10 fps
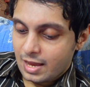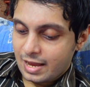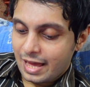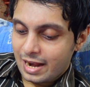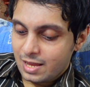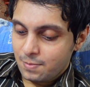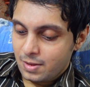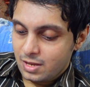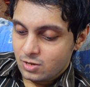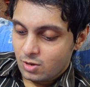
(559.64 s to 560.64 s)
Can I
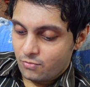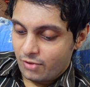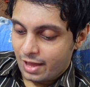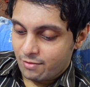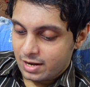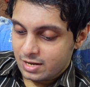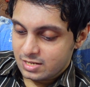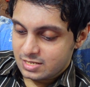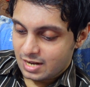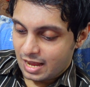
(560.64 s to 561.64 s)
be your favorite
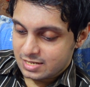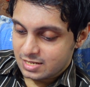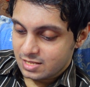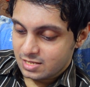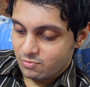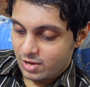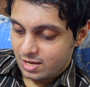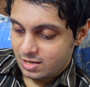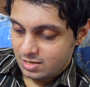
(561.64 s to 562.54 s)
distraction this week?